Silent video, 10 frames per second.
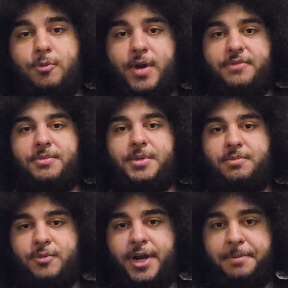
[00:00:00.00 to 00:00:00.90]
away from them,
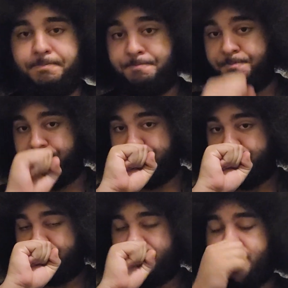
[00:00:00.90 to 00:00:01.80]
right?
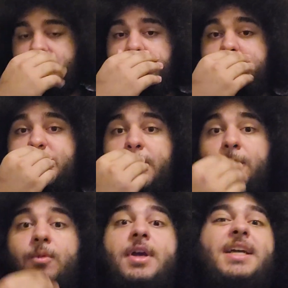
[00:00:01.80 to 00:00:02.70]

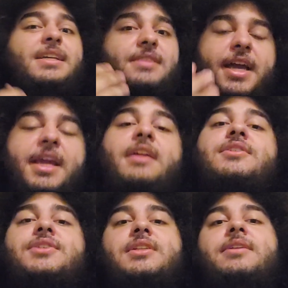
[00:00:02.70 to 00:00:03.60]
So that kind of
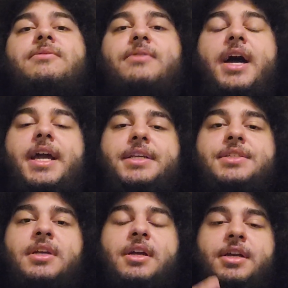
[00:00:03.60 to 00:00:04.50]

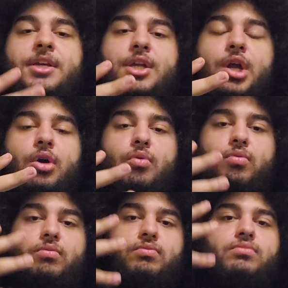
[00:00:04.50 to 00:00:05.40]
solidifies,
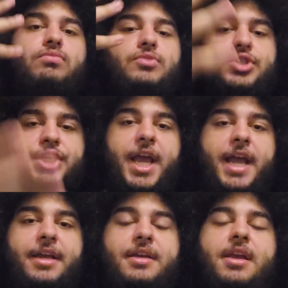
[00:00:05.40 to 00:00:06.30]

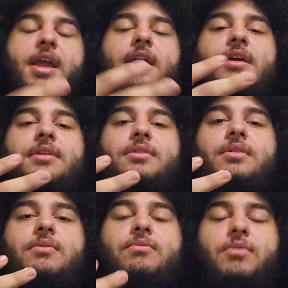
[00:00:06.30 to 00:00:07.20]
Jack and
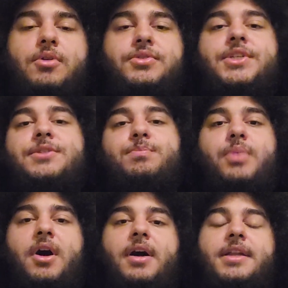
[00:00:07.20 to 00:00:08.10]
Rose's
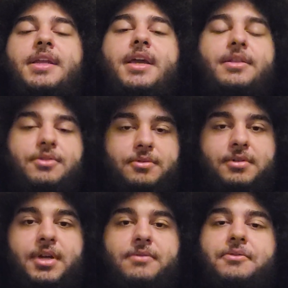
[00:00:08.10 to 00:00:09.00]
bond and their
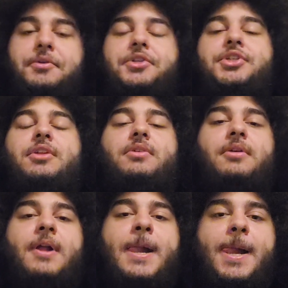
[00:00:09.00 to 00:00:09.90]
love for each
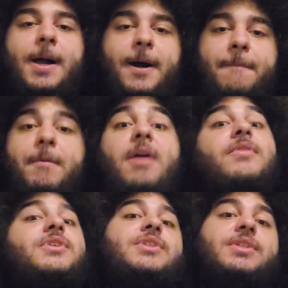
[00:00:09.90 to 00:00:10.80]
other.
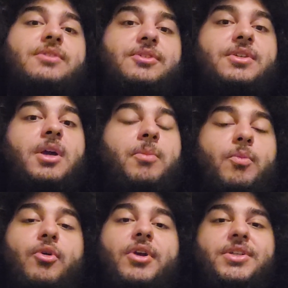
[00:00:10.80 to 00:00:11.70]
Obviously, there's a couple
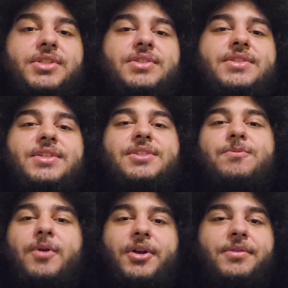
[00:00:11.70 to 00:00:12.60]
more instances
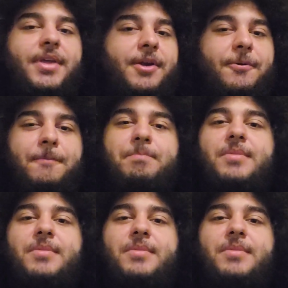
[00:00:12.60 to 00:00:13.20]
where they're,